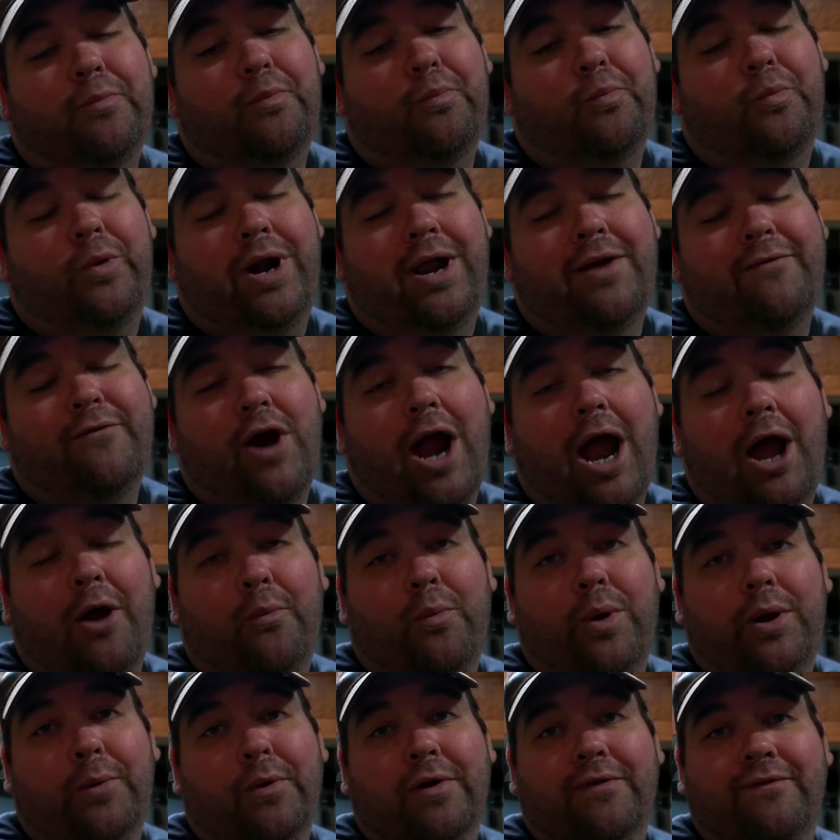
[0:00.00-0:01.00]
Whenever
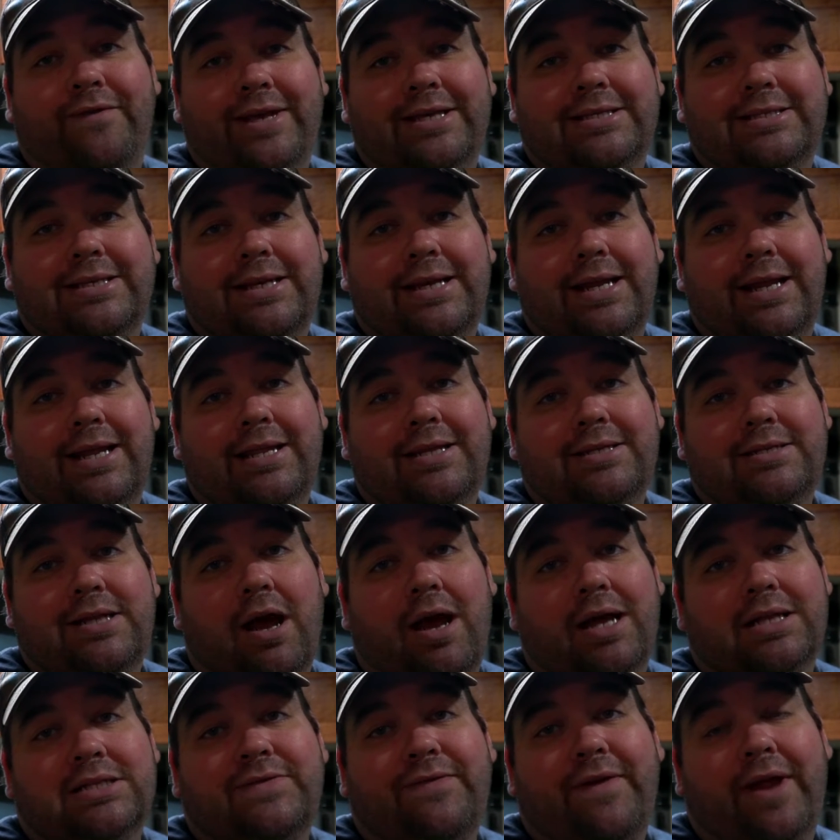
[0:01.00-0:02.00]
we were visiting
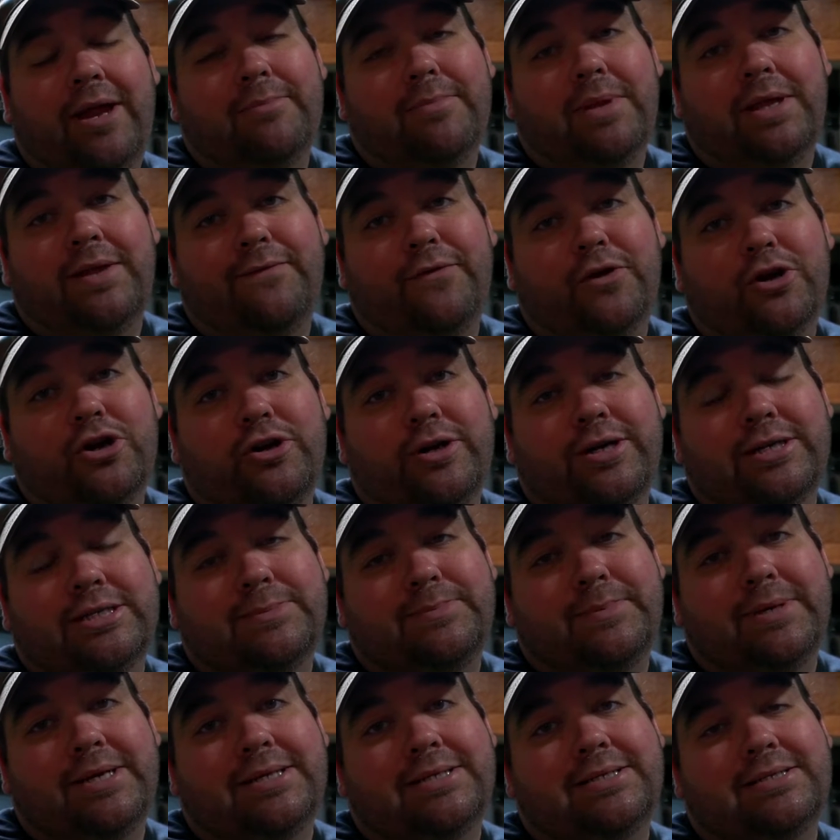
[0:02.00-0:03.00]
Don's family for
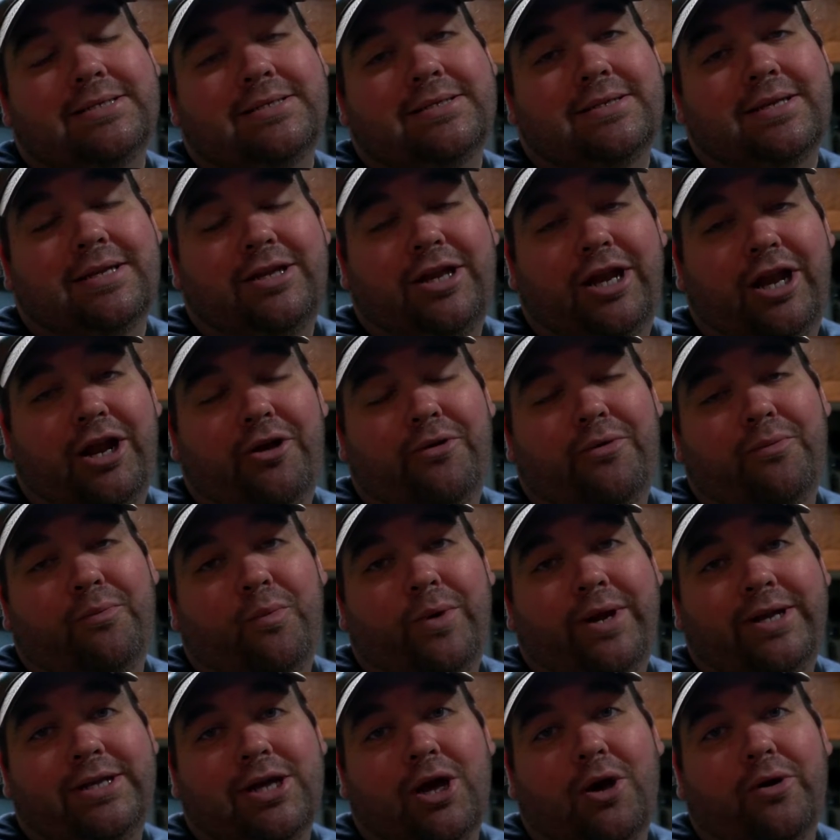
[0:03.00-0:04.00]
Christmas, you know,
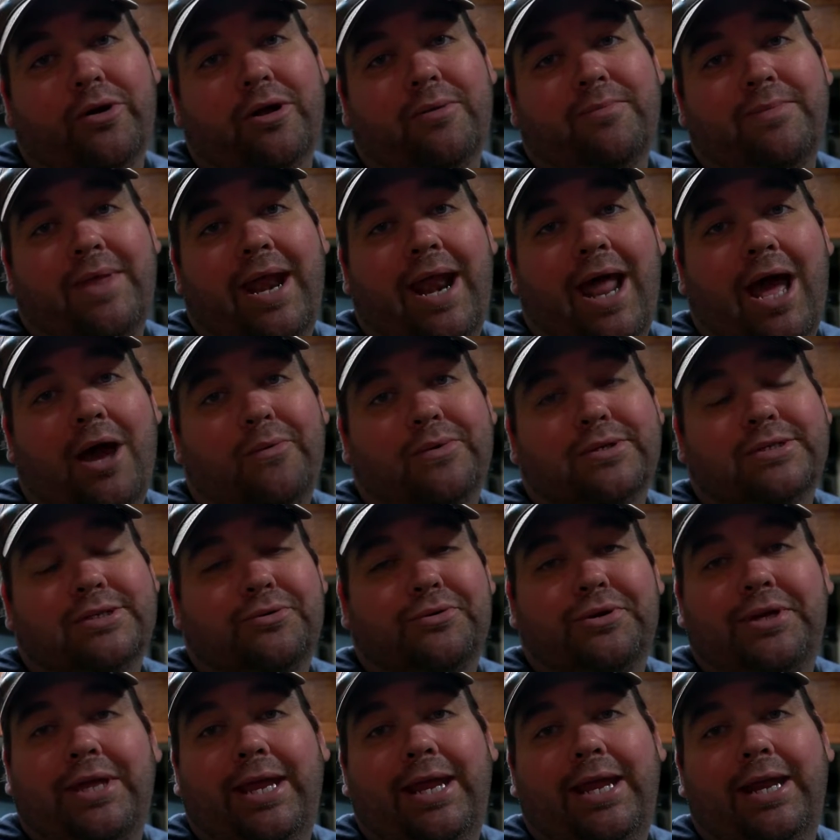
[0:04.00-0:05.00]
we told them that I was
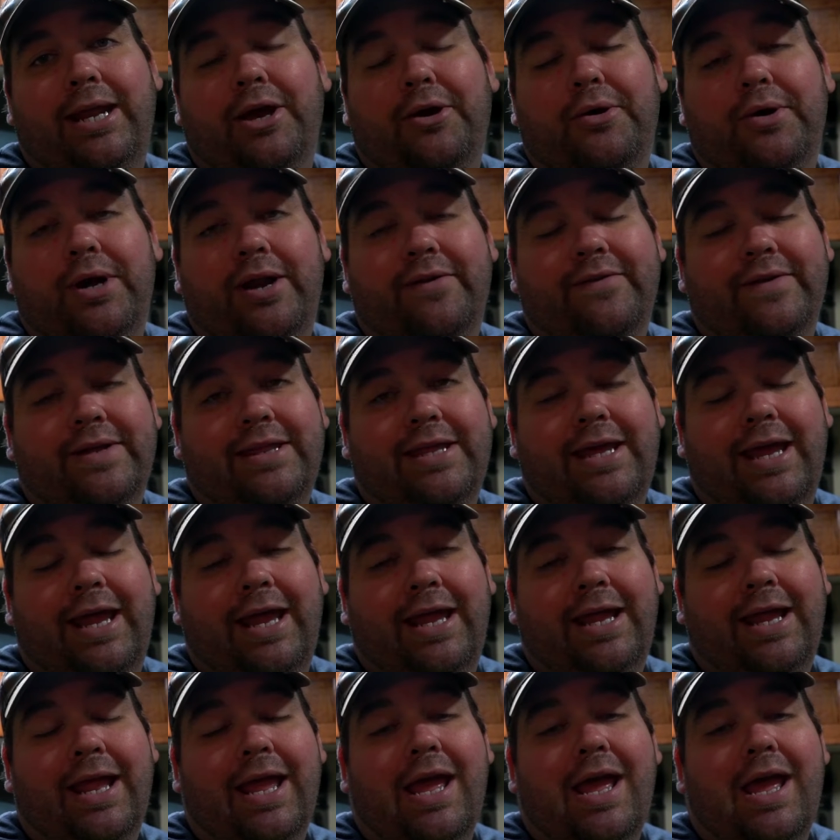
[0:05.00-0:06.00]
on keto and
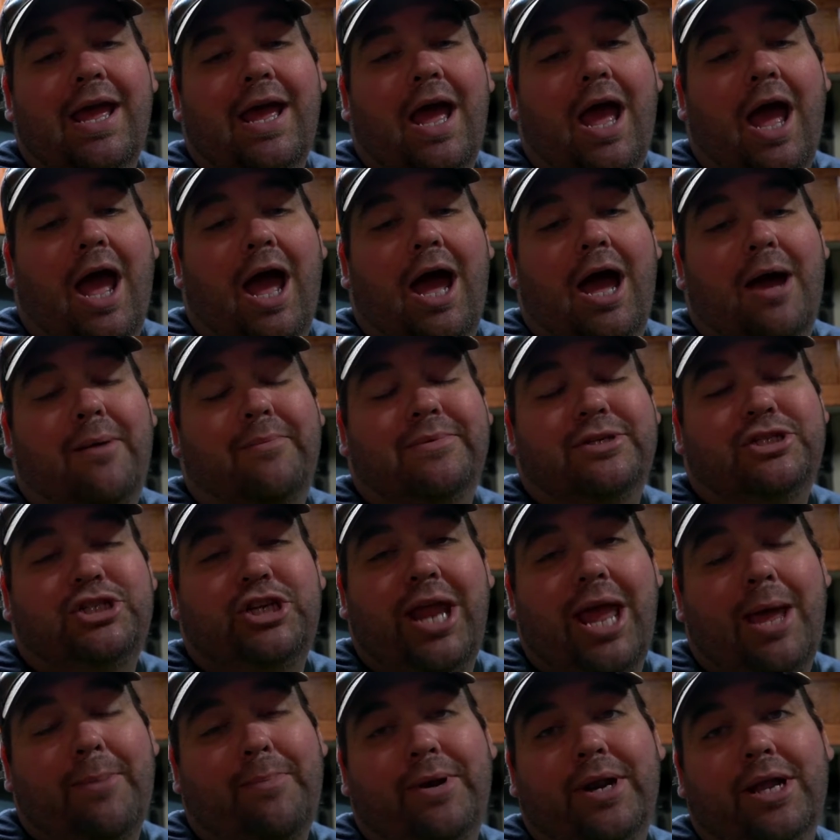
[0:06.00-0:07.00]
everything.
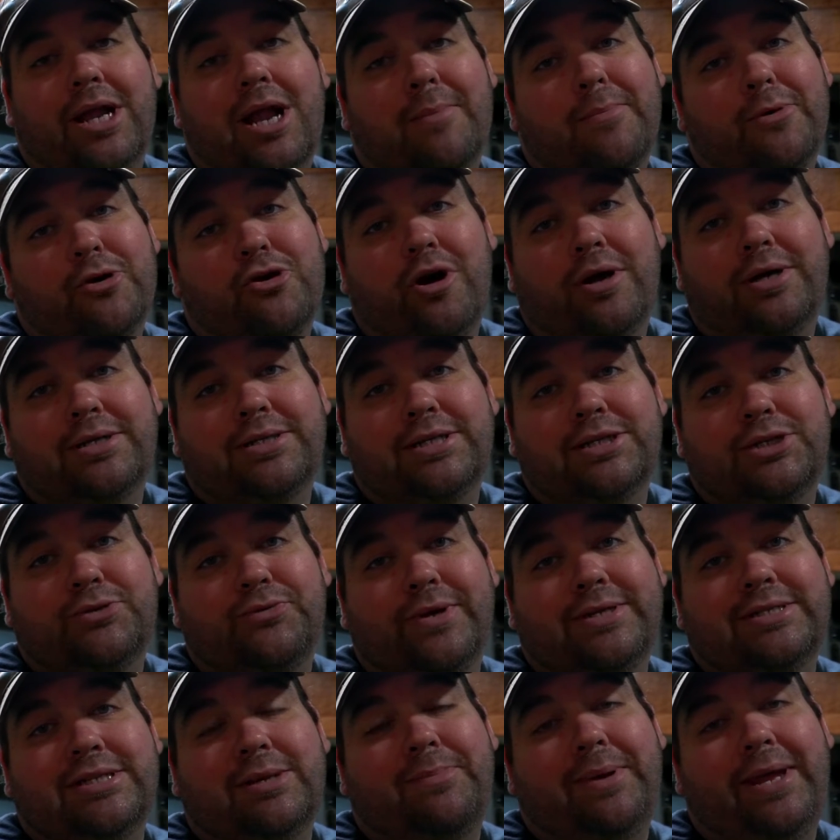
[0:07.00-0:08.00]
She happened to come across this
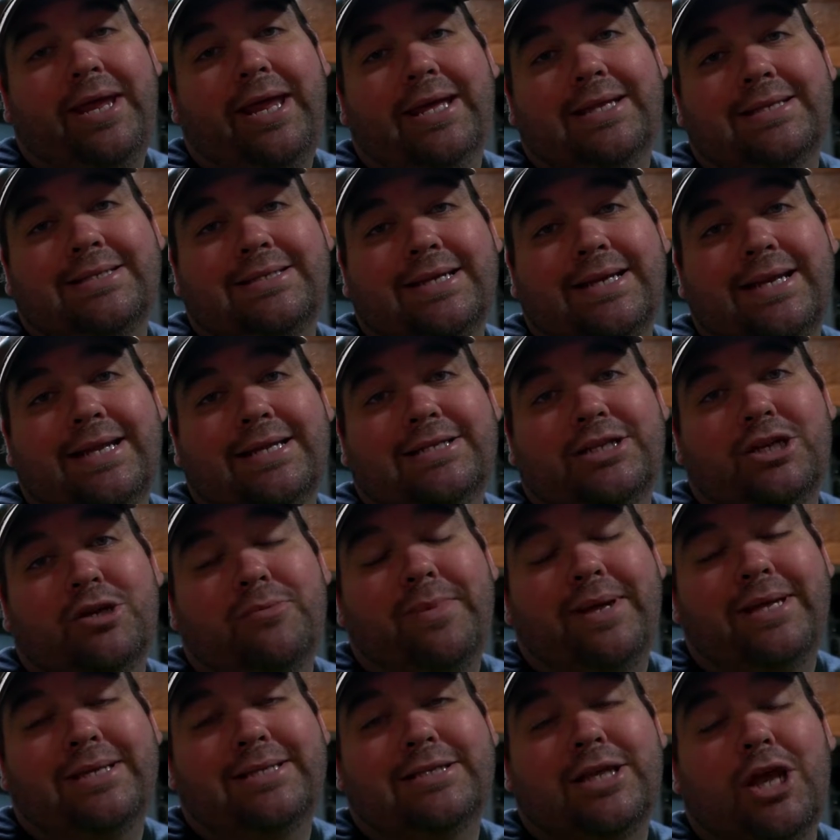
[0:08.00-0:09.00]
recipe and sent it to
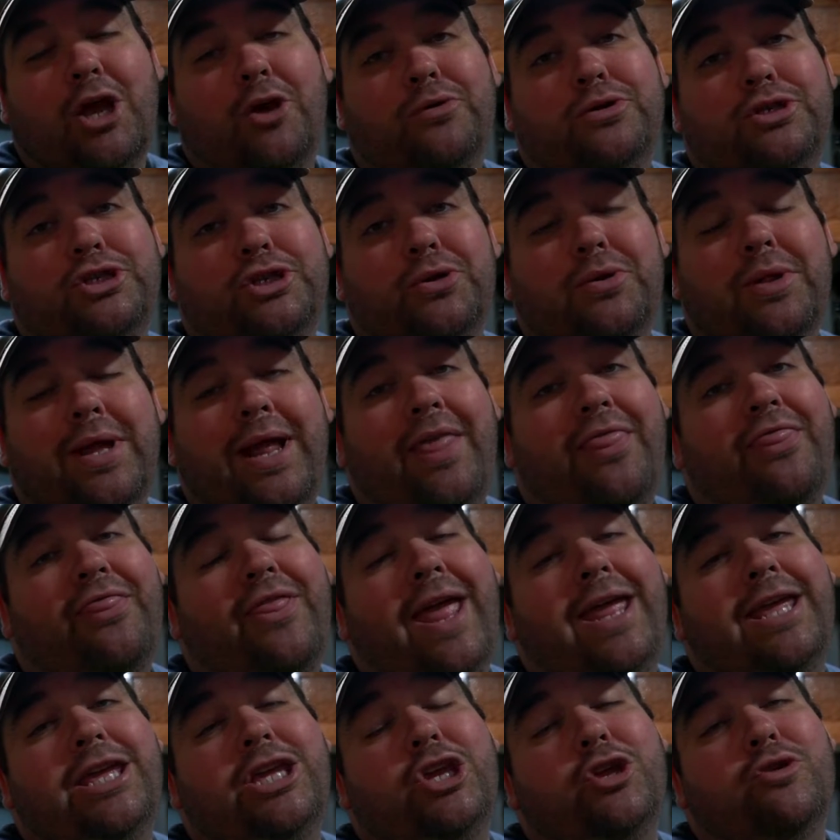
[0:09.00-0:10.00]
me. So Julie,
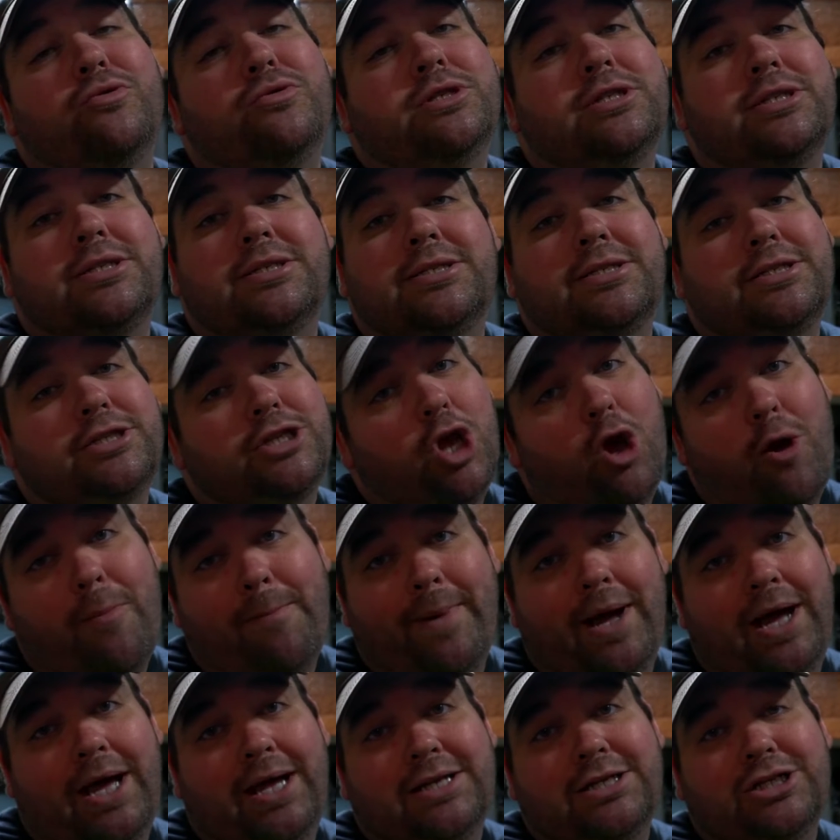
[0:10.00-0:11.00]
thank you so
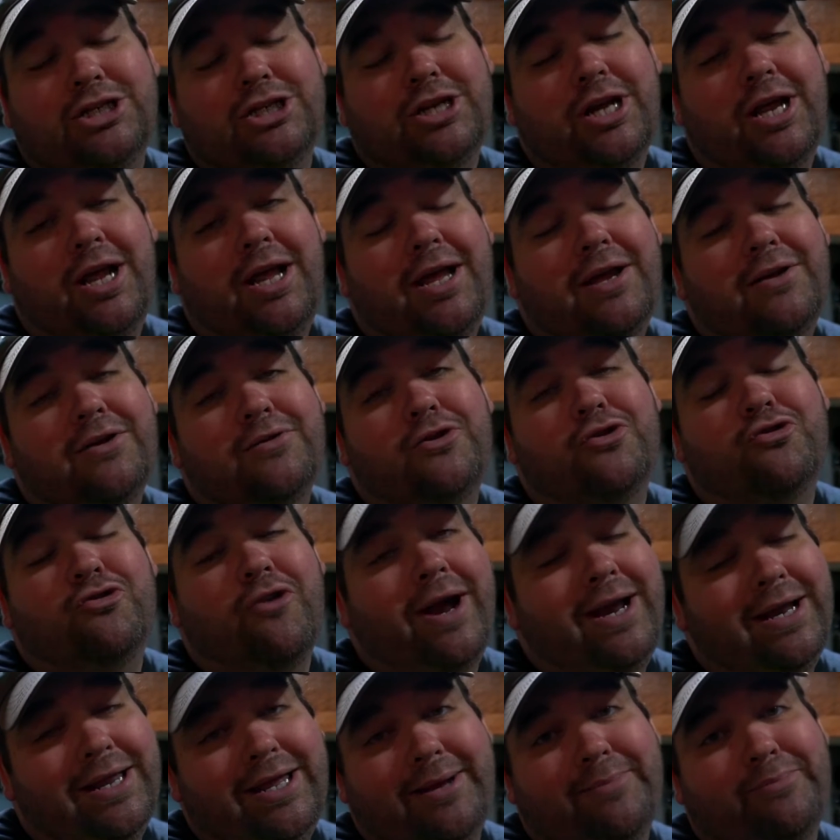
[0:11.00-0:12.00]
much.
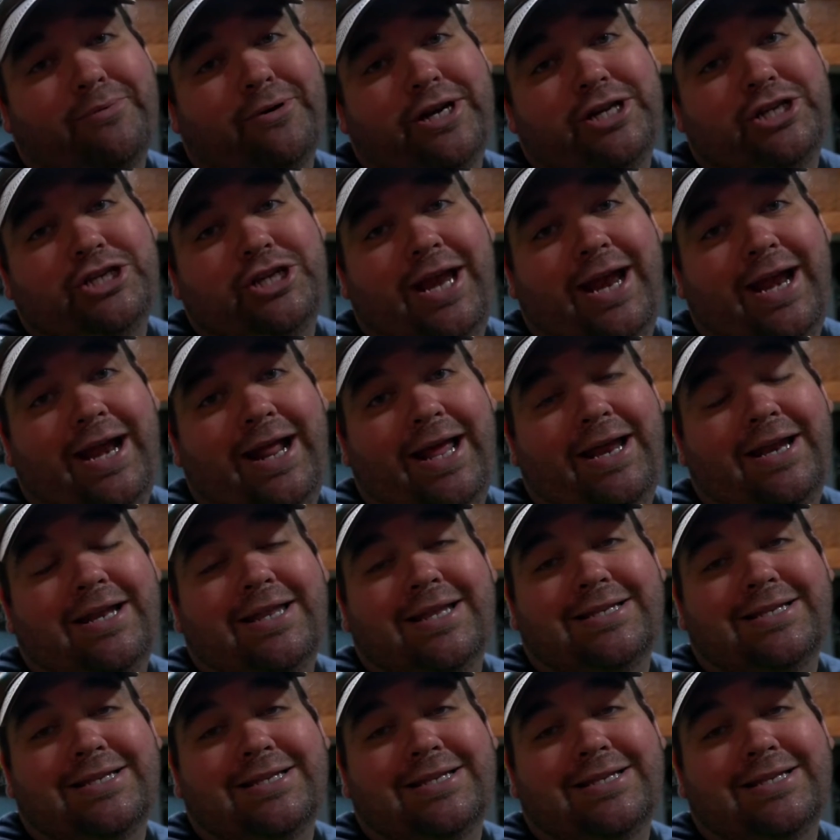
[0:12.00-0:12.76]
Greatly appreciate it.